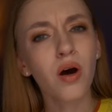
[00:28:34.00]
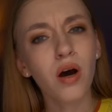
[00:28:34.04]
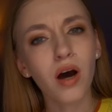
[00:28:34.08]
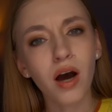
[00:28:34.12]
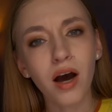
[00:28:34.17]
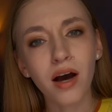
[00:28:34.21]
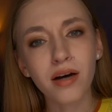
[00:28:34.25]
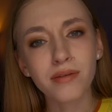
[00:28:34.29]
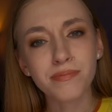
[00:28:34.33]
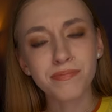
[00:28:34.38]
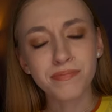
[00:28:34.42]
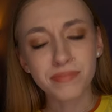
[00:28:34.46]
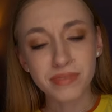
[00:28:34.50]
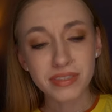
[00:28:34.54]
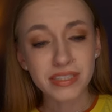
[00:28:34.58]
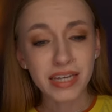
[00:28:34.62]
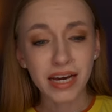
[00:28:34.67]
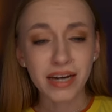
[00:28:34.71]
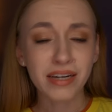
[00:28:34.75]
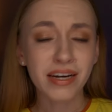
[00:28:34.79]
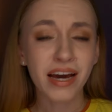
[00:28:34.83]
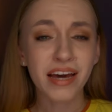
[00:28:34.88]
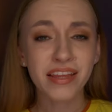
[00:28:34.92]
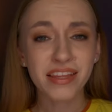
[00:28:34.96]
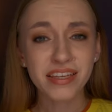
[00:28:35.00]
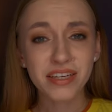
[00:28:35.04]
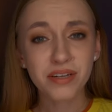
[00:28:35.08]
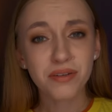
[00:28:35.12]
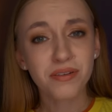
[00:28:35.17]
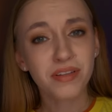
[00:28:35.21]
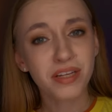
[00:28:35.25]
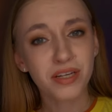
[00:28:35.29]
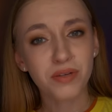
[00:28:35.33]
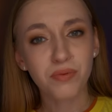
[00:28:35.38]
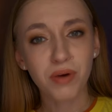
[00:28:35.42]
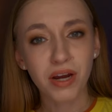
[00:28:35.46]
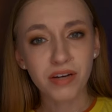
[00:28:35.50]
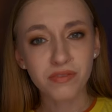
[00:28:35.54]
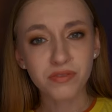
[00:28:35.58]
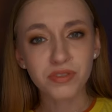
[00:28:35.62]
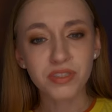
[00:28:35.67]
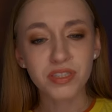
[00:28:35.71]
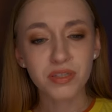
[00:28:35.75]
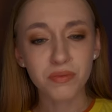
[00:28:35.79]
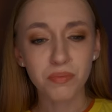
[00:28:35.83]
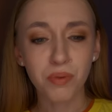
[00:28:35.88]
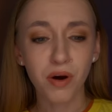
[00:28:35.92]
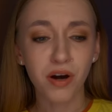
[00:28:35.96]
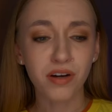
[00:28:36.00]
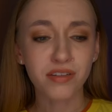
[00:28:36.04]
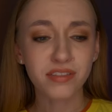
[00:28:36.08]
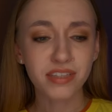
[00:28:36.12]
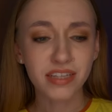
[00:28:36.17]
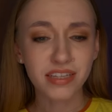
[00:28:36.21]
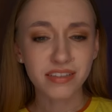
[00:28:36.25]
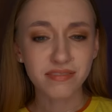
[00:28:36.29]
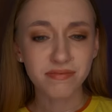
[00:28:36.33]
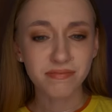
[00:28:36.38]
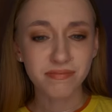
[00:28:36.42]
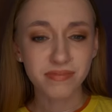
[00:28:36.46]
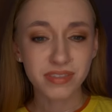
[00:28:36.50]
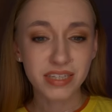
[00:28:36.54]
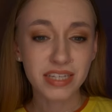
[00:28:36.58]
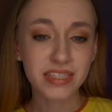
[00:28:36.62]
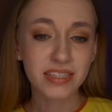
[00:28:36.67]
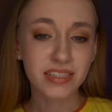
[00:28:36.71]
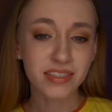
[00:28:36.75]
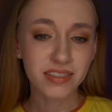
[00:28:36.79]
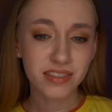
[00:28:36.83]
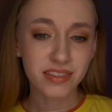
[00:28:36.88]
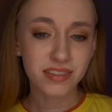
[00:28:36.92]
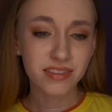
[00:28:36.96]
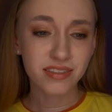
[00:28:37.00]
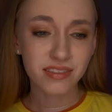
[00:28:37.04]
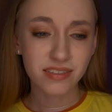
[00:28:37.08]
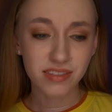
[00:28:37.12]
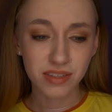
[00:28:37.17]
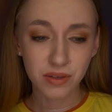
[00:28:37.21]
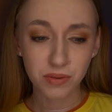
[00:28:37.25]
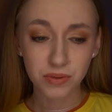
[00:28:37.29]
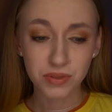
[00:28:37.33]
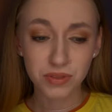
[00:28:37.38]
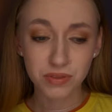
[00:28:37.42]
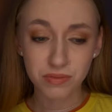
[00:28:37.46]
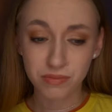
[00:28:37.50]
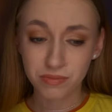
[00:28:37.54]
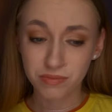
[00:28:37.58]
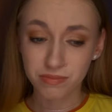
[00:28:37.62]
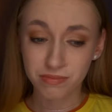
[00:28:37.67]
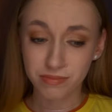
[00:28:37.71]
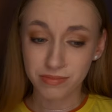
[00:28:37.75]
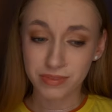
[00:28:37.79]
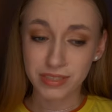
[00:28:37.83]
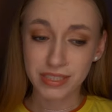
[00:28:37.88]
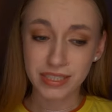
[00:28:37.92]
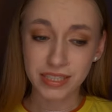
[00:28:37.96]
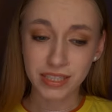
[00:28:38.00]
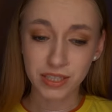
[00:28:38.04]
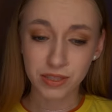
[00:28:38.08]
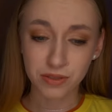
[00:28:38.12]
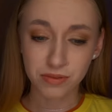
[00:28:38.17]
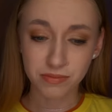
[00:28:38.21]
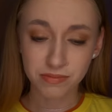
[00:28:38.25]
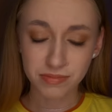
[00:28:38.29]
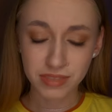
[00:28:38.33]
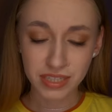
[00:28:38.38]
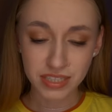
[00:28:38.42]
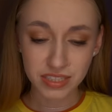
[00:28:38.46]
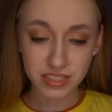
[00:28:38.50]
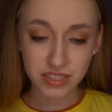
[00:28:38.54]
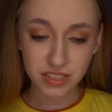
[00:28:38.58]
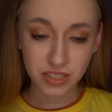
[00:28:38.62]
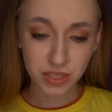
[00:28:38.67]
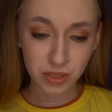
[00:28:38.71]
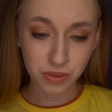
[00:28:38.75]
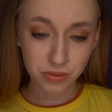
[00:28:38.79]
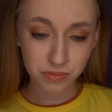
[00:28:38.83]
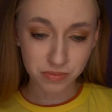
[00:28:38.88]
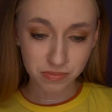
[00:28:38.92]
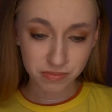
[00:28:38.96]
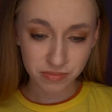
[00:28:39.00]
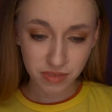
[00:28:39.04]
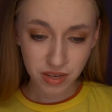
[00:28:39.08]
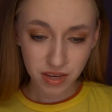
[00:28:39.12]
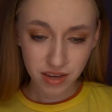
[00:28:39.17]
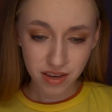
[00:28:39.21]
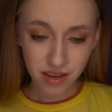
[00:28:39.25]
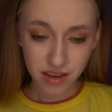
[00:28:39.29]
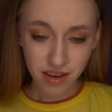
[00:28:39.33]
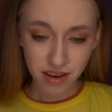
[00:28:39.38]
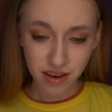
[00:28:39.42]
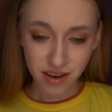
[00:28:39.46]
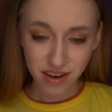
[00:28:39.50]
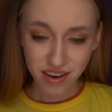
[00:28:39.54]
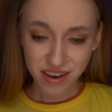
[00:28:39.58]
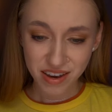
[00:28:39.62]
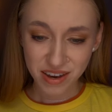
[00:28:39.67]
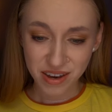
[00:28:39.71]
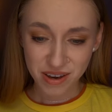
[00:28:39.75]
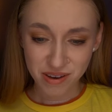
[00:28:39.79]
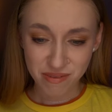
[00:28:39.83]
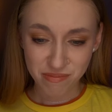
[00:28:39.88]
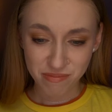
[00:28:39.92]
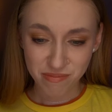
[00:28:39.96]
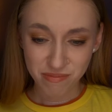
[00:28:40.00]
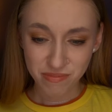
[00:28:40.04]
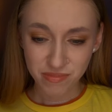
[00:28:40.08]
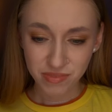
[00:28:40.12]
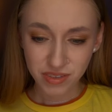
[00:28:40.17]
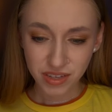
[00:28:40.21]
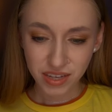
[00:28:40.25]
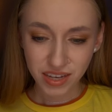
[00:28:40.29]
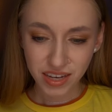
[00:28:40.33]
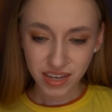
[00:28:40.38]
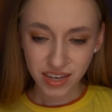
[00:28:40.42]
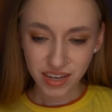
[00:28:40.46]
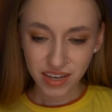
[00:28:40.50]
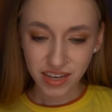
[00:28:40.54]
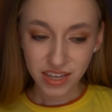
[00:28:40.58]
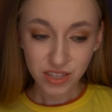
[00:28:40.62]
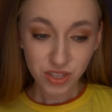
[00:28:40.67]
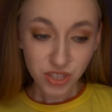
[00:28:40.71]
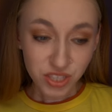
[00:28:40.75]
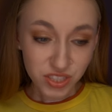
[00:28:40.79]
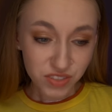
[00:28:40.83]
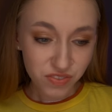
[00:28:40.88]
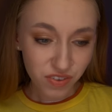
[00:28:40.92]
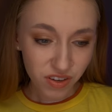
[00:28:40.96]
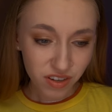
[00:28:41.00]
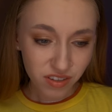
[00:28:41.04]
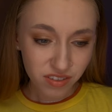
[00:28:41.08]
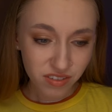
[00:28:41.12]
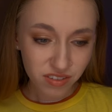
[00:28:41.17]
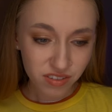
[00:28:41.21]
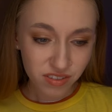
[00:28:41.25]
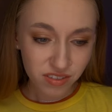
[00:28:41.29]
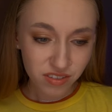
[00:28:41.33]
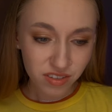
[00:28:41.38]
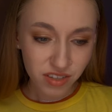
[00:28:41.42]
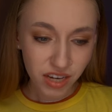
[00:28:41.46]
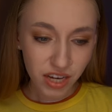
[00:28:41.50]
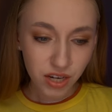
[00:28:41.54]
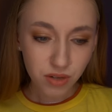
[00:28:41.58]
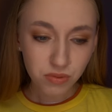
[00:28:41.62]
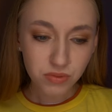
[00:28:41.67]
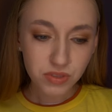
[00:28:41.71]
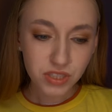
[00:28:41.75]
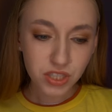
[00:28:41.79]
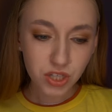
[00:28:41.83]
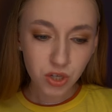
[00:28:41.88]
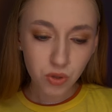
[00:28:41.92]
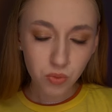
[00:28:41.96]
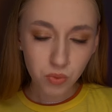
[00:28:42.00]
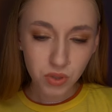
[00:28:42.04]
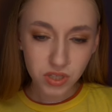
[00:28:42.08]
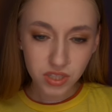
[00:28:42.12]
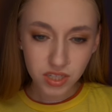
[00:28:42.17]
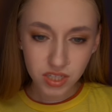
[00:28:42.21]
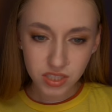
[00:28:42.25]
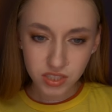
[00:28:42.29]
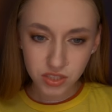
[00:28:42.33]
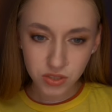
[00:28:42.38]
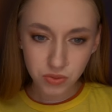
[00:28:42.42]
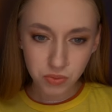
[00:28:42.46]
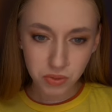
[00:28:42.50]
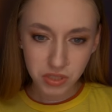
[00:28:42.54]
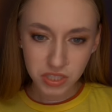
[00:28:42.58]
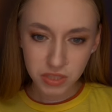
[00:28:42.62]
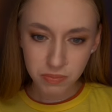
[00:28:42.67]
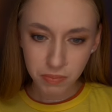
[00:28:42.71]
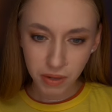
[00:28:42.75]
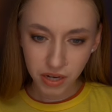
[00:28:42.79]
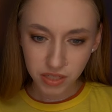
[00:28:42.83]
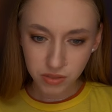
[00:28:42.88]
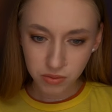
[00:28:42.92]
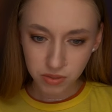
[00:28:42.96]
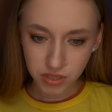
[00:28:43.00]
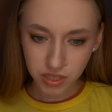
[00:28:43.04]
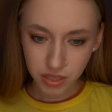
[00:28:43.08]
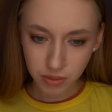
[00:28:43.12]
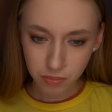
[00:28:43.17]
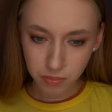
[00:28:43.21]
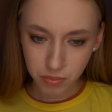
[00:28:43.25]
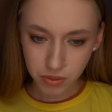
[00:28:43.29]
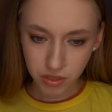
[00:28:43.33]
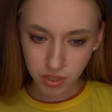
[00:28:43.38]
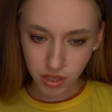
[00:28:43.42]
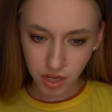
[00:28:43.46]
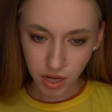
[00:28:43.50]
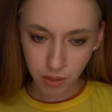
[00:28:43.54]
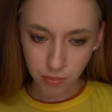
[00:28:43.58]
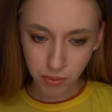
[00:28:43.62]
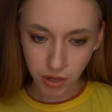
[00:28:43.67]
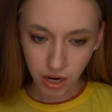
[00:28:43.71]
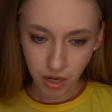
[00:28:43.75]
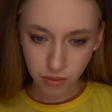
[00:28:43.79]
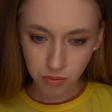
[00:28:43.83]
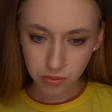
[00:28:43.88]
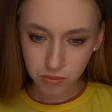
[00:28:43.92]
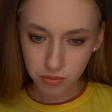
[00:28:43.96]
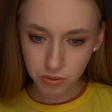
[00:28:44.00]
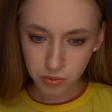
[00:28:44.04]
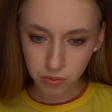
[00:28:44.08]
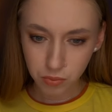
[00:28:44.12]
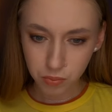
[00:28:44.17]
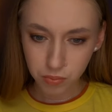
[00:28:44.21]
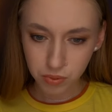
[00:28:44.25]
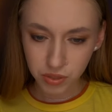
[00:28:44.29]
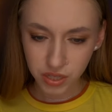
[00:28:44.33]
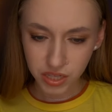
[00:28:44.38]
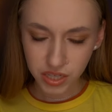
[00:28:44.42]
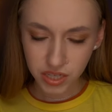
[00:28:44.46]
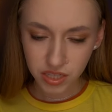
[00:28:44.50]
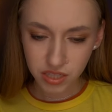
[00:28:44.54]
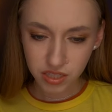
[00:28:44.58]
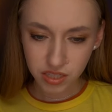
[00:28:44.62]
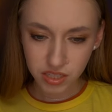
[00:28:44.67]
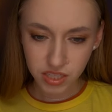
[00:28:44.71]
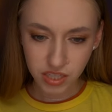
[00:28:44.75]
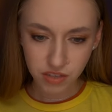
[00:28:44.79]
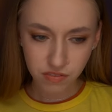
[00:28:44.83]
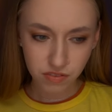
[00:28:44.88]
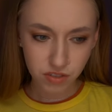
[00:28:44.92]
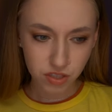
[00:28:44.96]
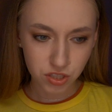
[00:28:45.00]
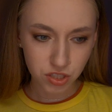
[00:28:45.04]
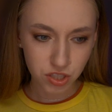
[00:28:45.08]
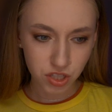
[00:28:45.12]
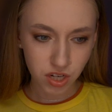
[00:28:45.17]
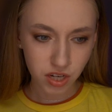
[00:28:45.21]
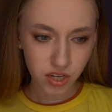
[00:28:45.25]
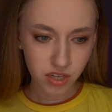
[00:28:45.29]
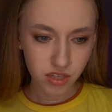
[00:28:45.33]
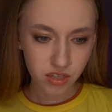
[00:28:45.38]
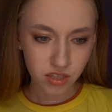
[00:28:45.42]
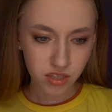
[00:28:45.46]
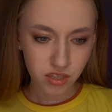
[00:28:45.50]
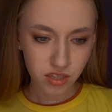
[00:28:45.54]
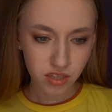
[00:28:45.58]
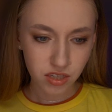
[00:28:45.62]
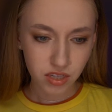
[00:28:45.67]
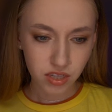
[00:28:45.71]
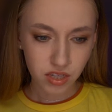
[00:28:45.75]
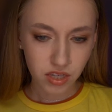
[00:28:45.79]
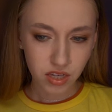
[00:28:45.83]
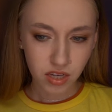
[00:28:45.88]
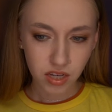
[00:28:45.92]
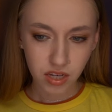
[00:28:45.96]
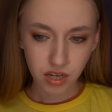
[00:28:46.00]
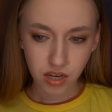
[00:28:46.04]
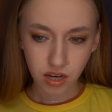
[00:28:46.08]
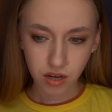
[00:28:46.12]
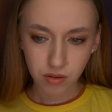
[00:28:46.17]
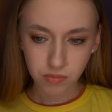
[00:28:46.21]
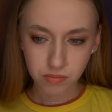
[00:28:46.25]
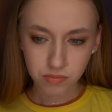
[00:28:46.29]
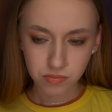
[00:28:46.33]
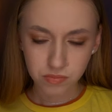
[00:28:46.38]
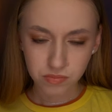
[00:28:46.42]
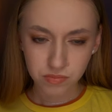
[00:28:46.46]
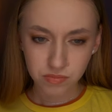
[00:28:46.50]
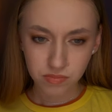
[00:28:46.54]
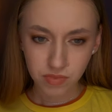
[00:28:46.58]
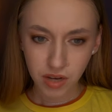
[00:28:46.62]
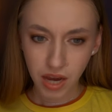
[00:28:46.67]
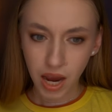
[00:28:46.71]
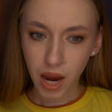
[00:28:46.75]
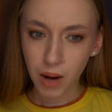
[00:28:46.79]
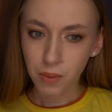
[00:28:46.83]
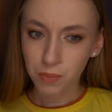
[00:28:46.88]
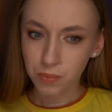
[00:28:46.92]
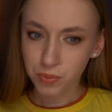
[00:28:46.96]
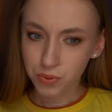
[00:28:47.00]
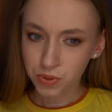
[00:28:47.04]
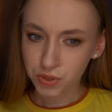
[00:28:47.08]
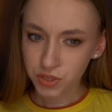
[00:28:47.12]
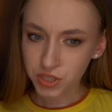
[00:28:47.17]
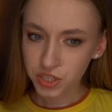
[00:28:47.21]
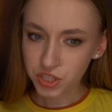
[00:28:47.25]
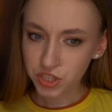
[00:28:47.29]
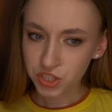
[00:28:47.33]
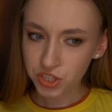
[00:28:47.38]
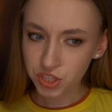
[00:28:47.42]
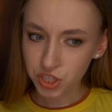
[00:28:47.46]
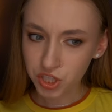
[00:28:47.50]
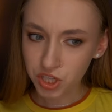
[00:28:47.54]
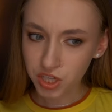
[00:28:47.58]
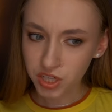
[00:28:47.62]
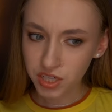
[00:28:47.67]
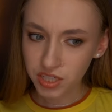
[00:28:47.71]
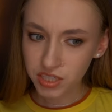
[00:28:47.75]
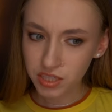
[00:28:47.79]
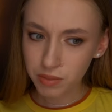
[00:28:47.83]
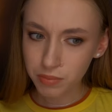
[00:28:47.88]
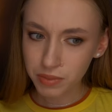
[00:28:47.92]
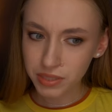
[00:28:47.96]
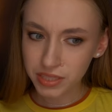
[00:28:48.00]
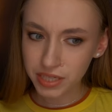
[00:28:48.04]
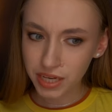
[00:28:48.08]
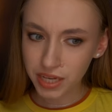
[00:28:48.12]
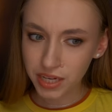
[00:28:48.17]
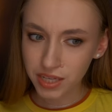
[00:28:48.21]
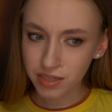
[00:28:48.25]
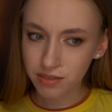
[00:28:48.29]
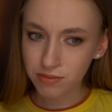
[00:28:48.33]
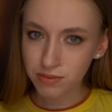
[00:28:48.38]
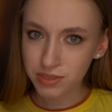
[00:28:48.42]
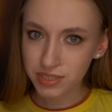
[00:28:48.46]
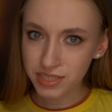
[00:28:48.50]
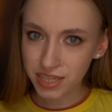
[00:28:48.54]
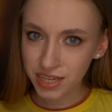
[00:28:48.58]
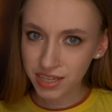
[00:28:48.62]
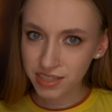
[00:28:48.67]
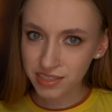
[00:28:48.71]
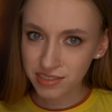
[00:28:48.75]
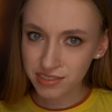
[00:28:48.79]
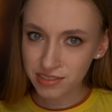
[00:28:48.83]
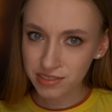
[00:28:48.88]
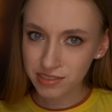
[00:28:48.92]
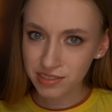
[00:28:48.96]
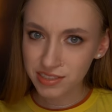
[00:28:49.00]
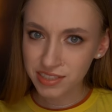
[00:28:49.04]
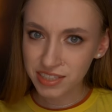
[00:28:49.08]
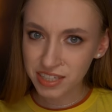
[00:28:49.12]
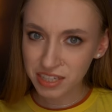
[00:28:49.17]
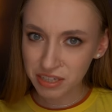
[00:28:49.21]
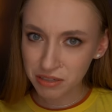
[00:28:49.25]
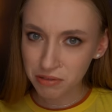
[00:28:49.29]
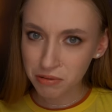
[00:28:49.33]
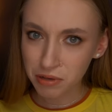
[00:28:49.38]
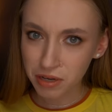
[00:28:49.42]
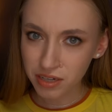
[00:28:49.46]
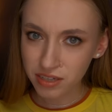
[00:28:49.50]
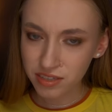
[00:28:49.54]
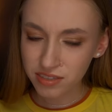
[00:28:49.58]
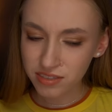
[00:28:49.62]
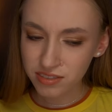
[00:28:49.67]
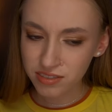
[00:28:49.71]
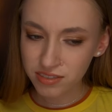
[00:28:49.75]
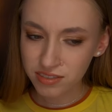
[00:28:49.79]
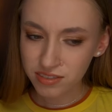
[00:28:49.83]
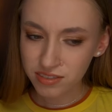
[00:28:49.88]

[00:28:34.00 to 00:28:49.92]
um, yeah, I think it like rivals the boggling because it's it was really cute. Nyx is cute. Um, it looks fun. I don't really know what to expect with it, but I probably will play it and give it a shot. Um, I'm pretty sure in the beginning was that Kira,